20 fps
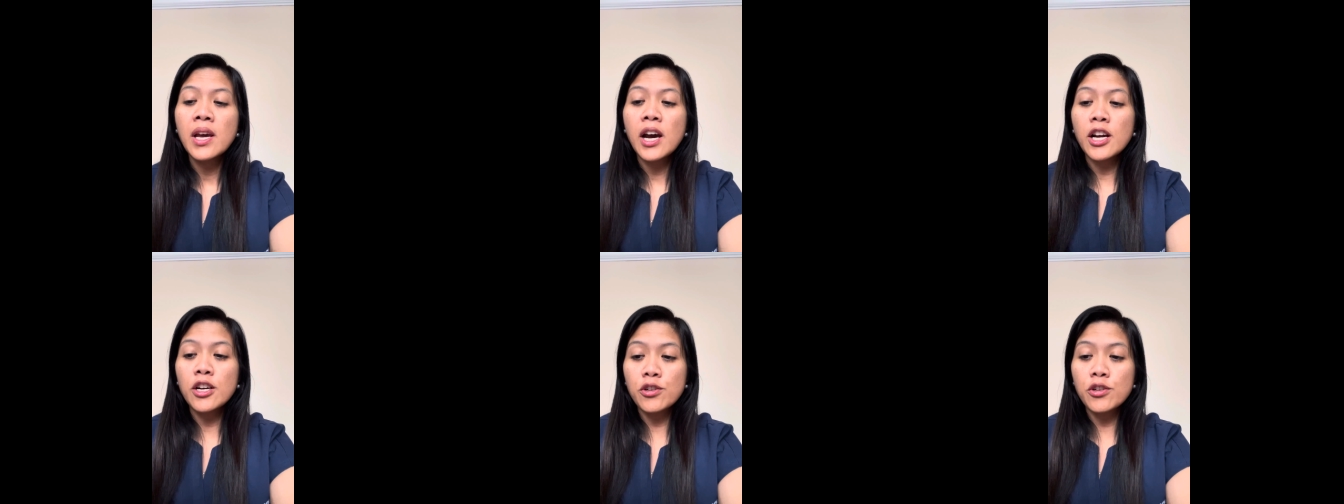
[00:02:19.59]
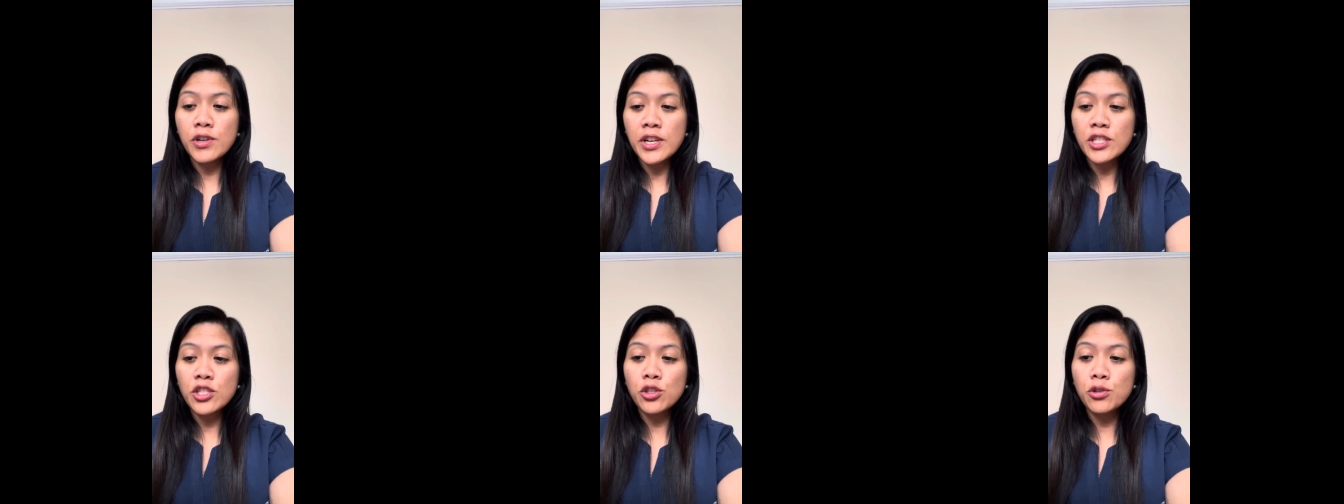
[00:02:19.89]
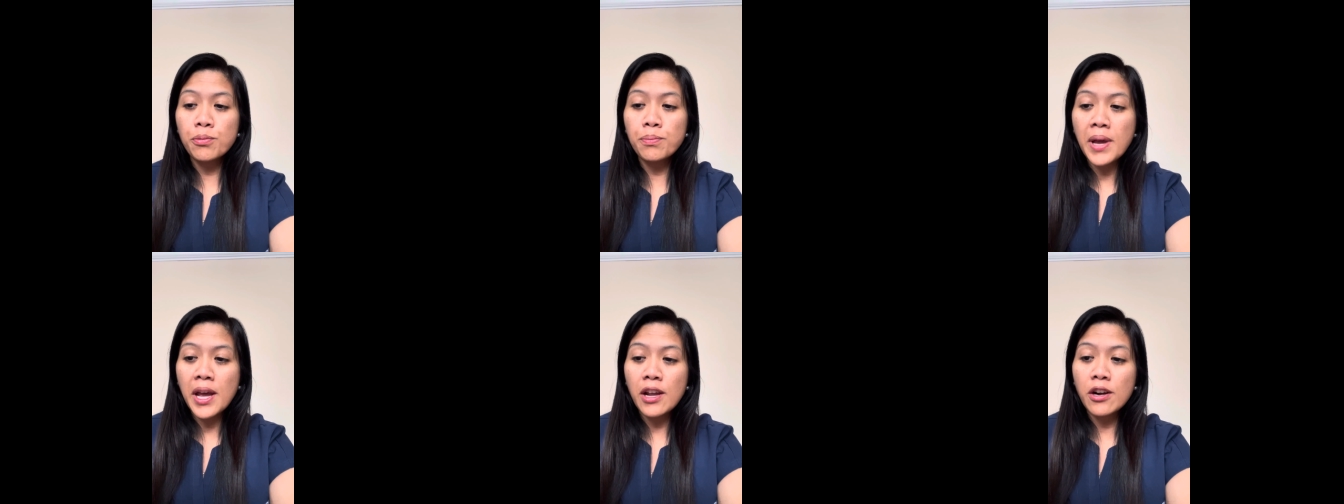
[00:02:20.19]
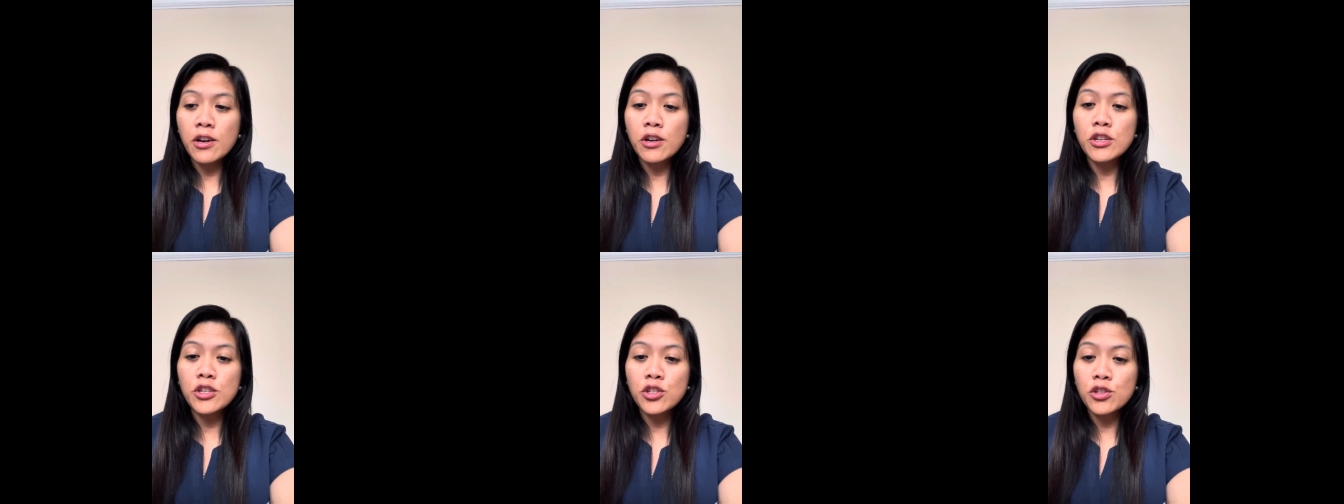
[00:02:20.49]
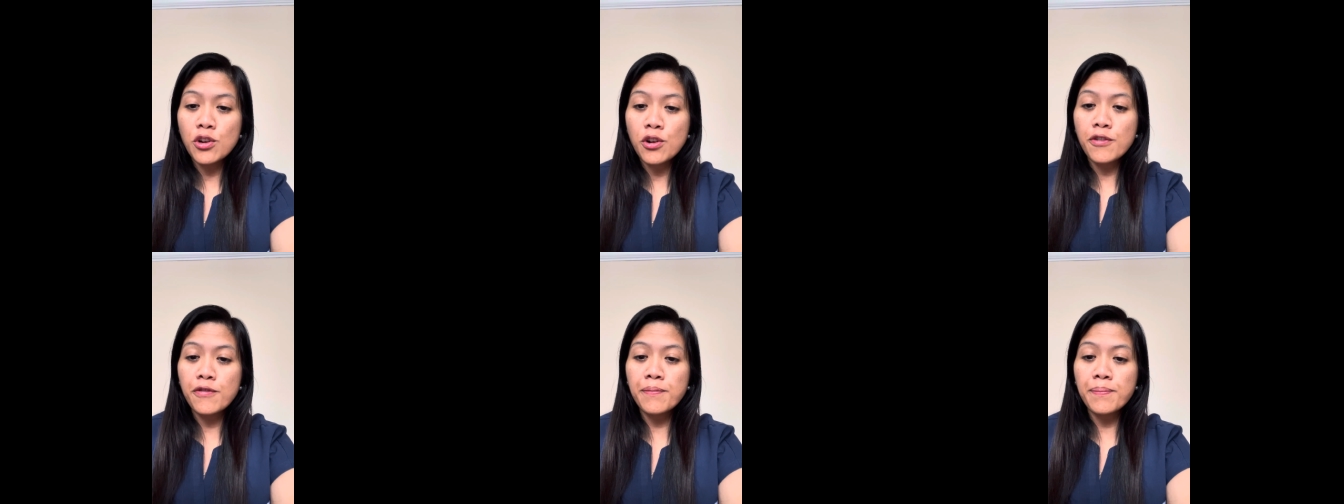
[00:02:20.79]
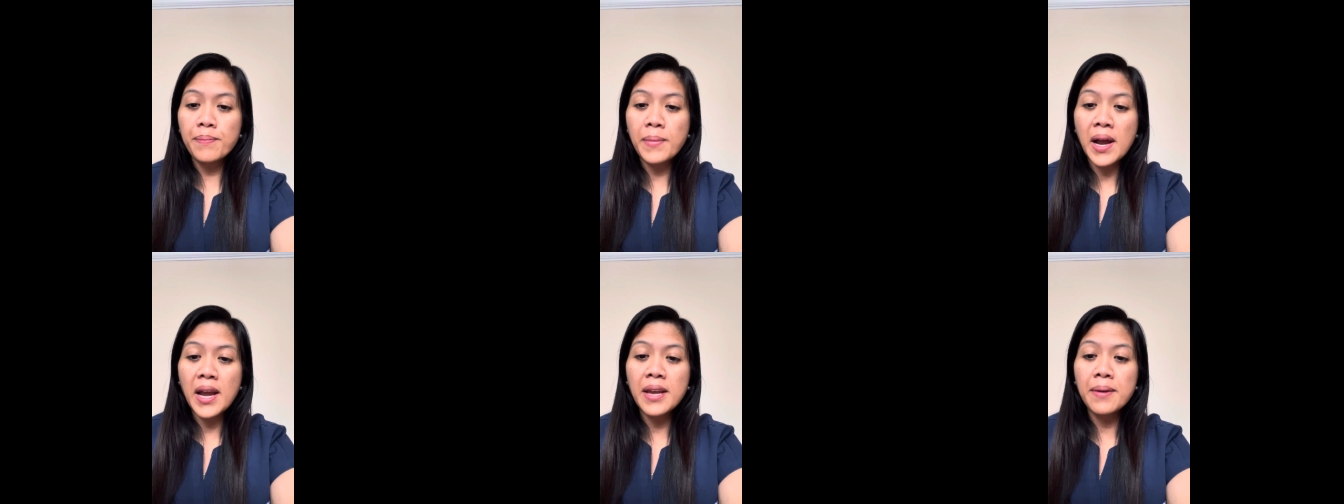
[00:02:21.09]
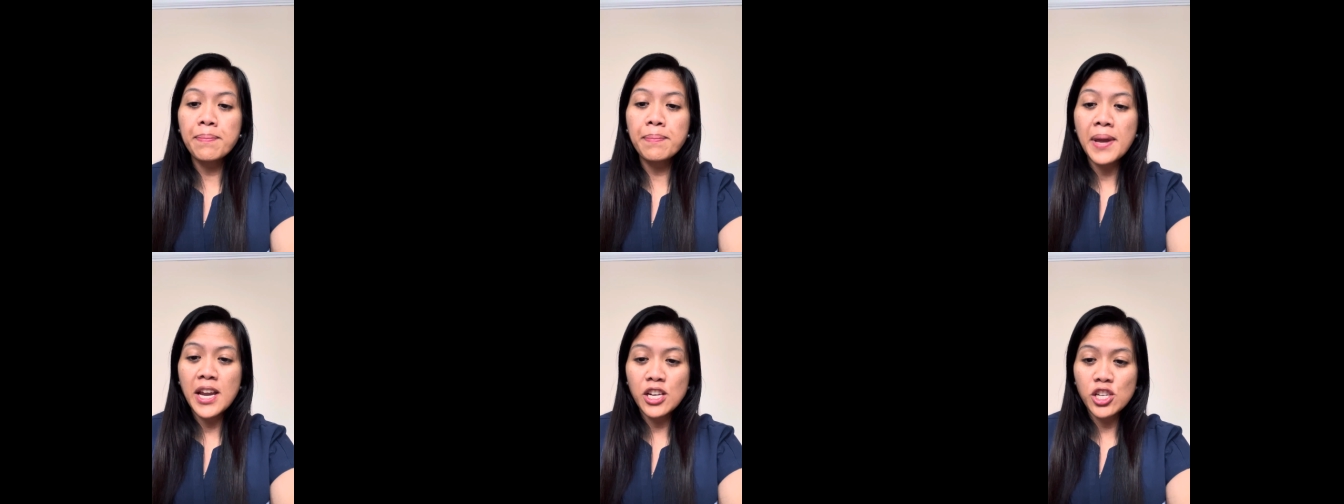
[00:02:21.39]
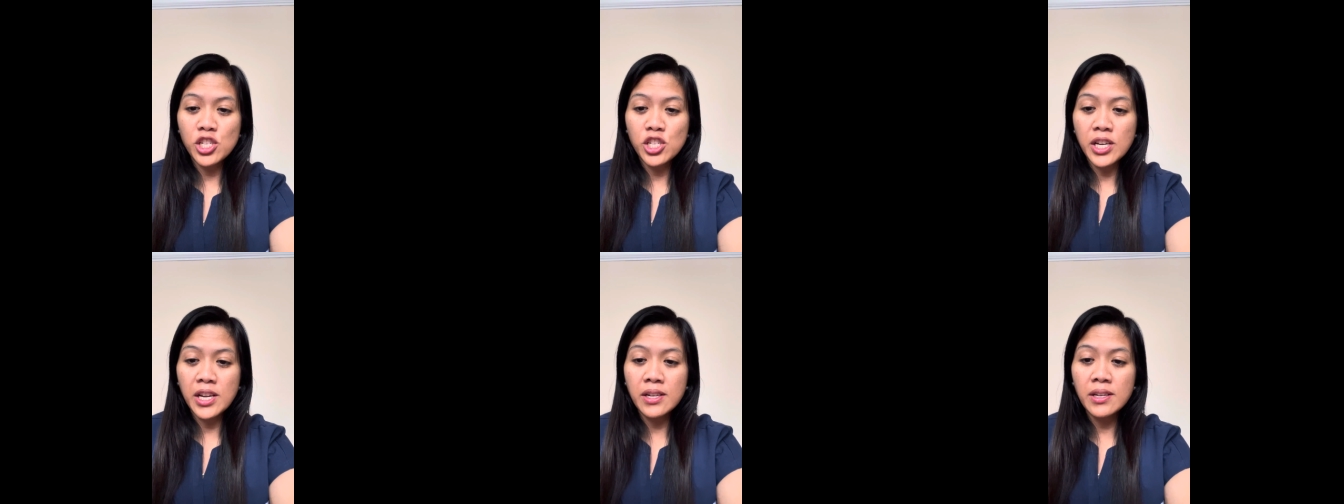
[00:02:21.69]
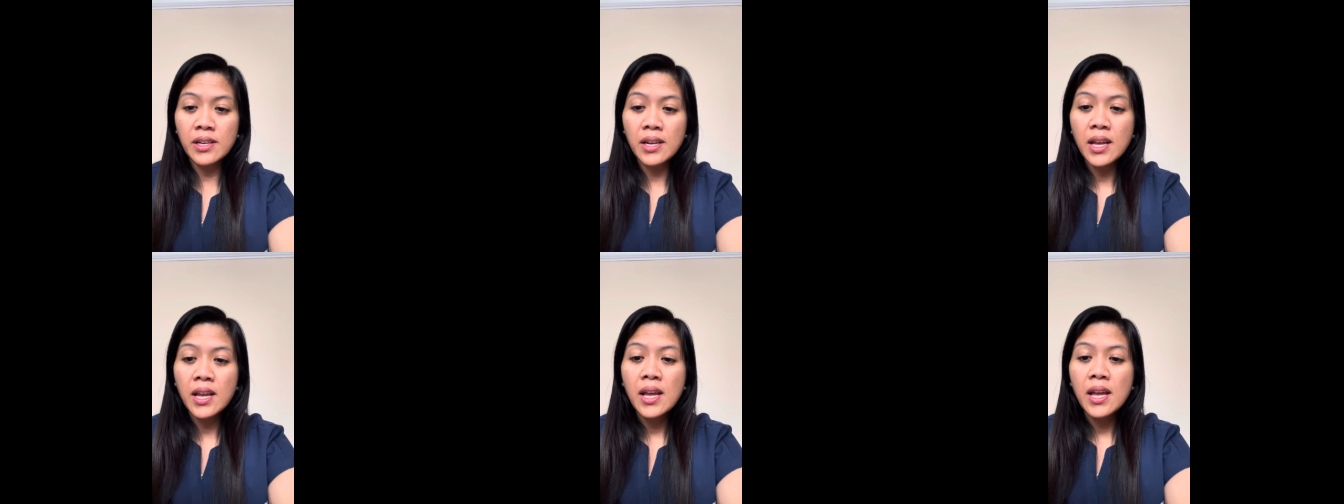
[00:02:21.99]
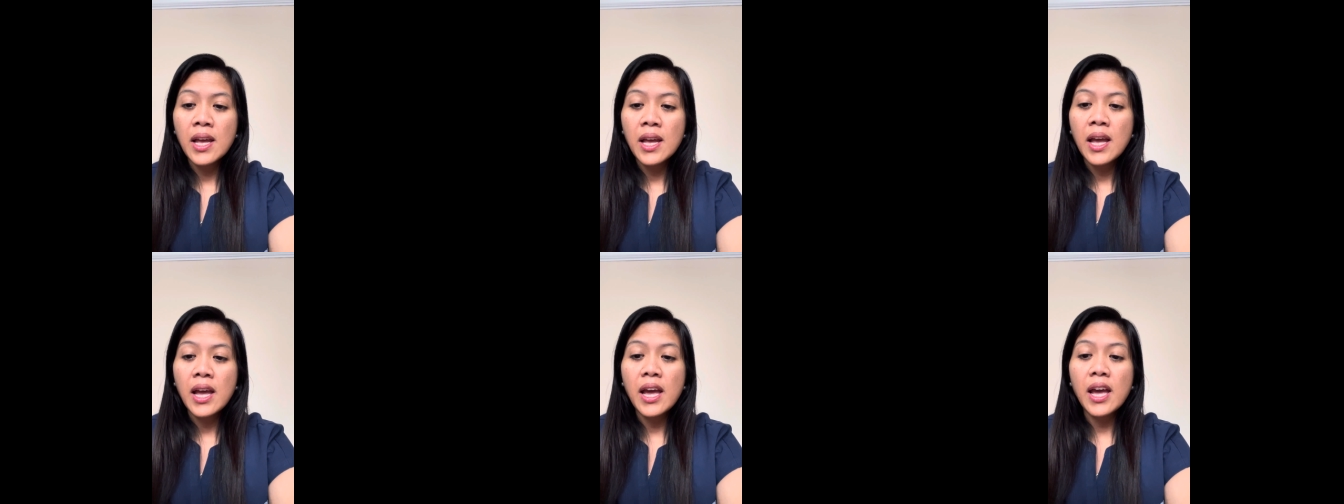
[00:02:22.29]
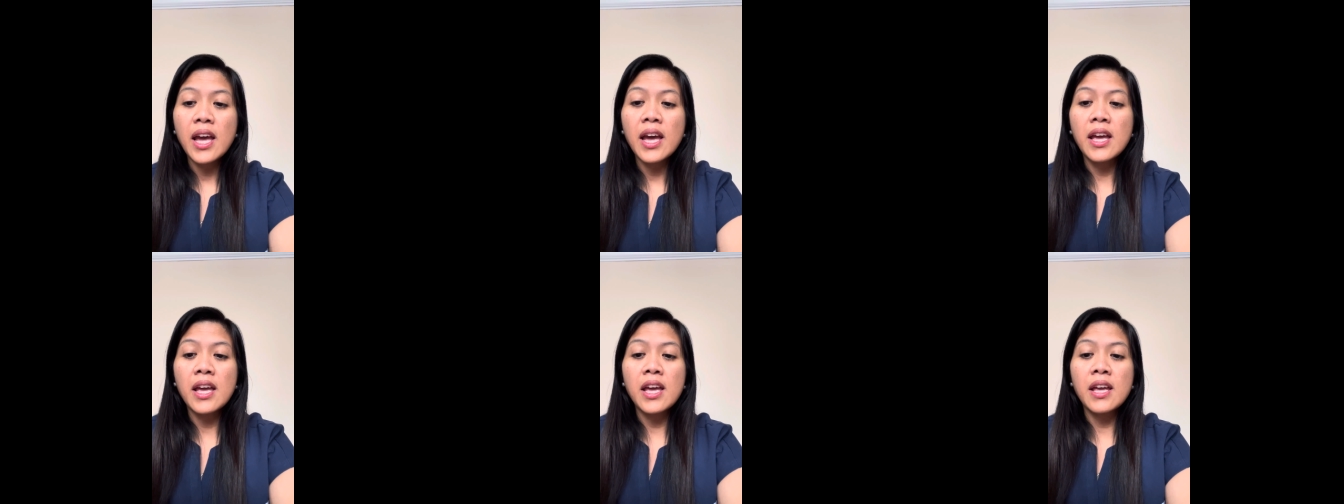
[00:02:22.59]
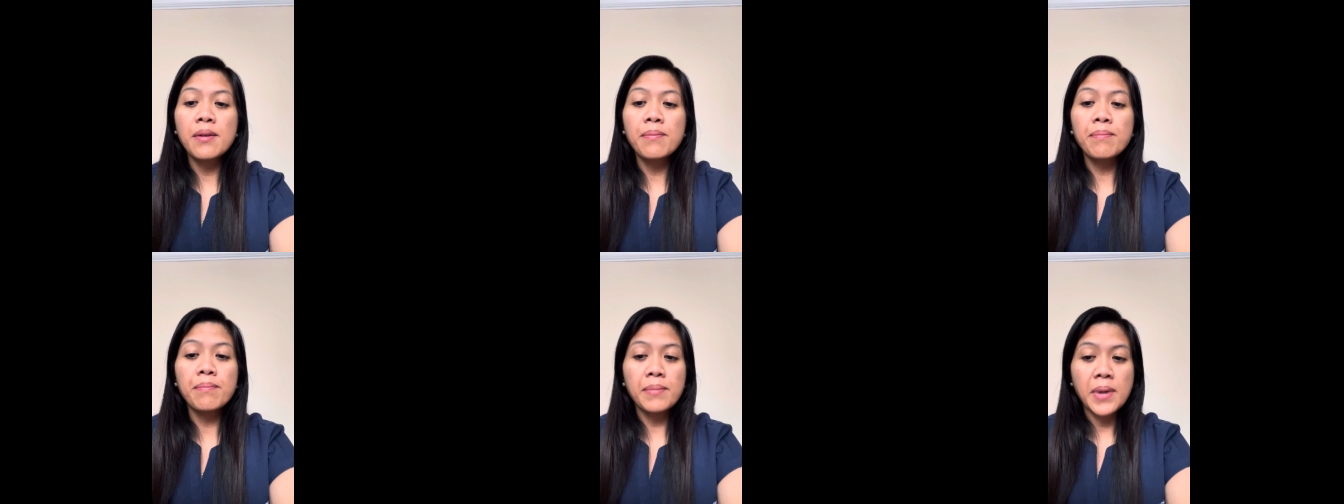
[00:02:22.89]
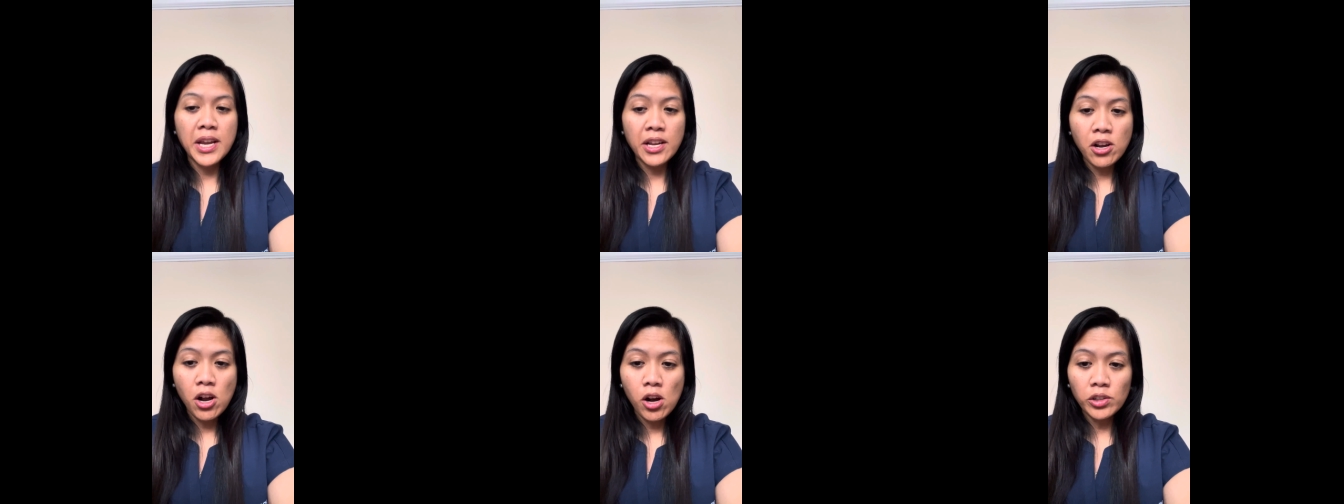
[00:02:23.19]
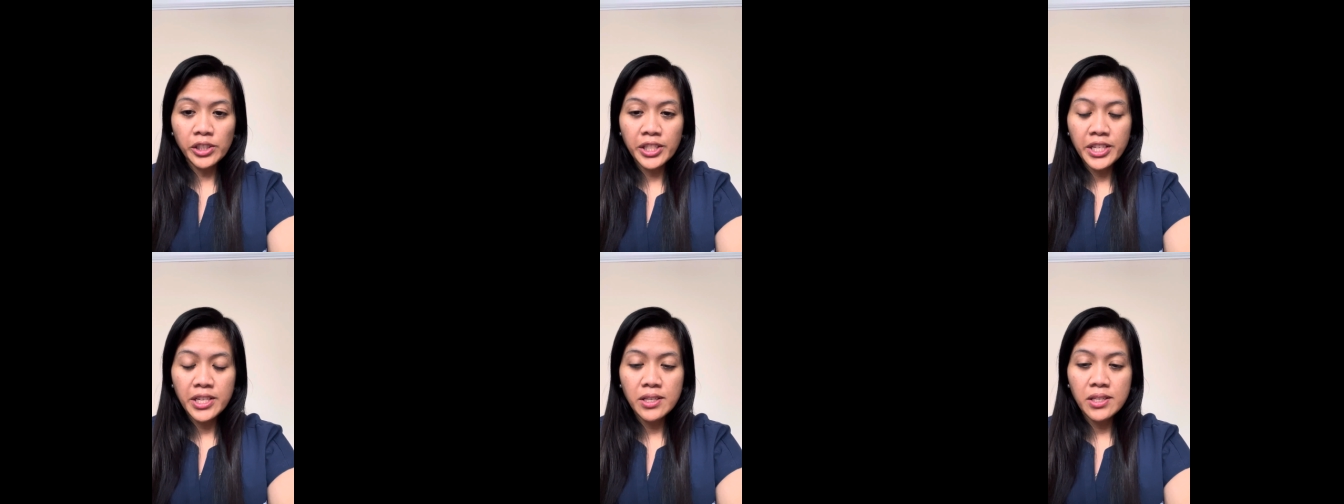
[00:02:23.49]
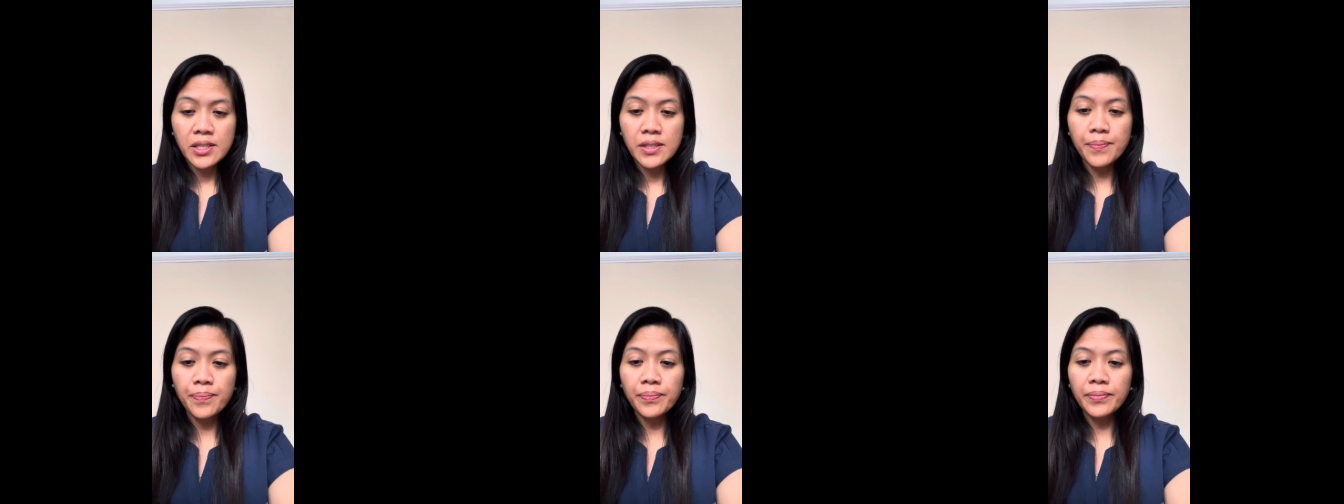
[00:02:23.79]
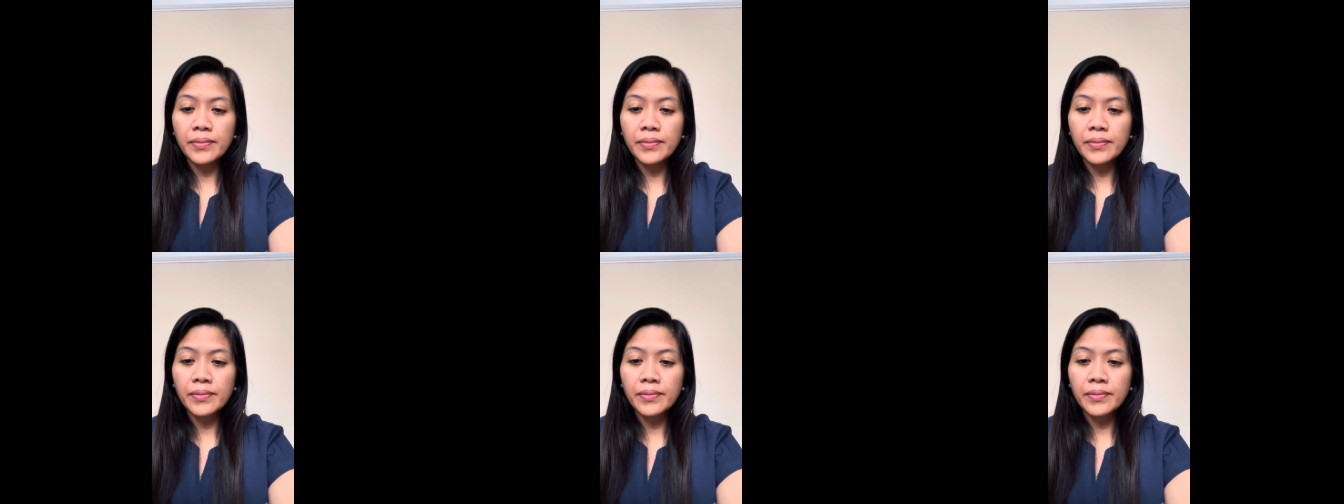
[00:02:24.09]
addressed to better serve my patient and my colleagues.